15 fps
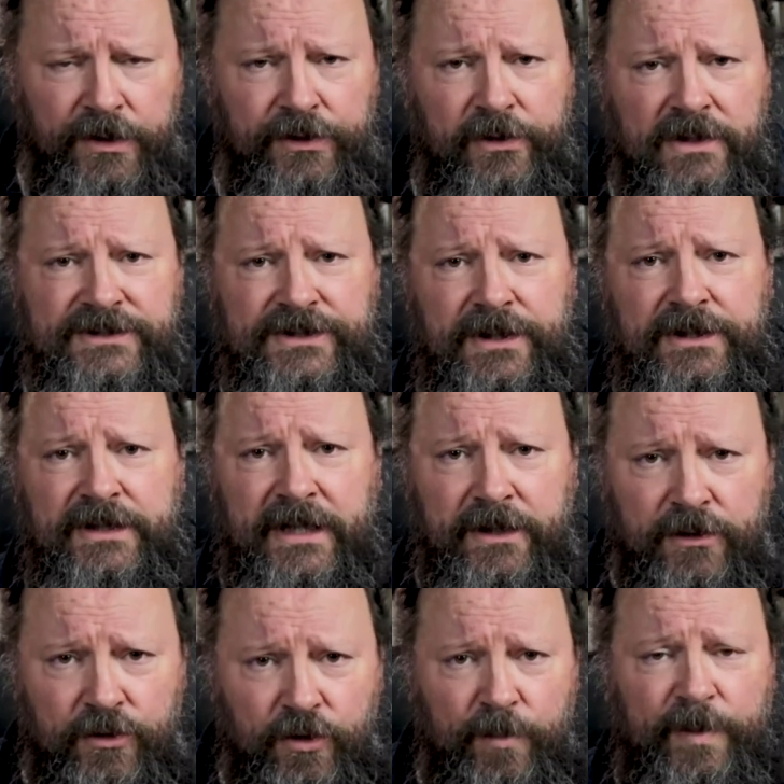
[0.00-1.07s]
to a certain
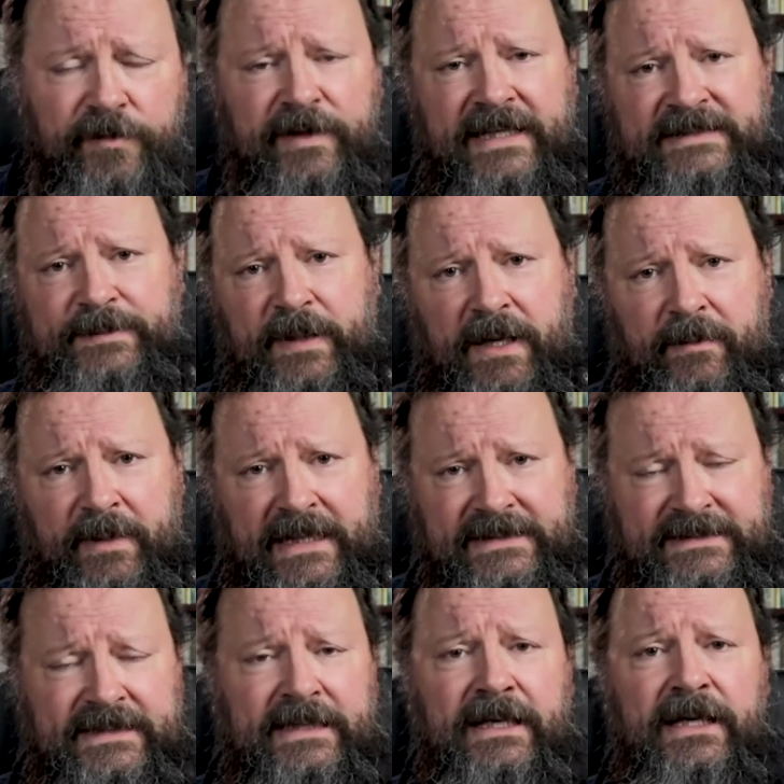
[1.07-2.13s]
group of
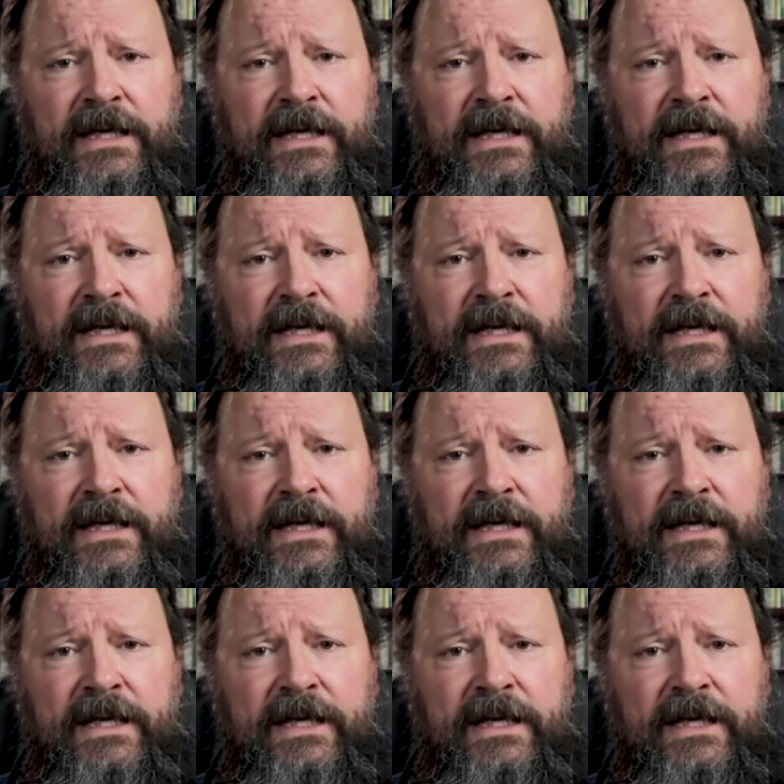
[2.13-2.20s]
experiments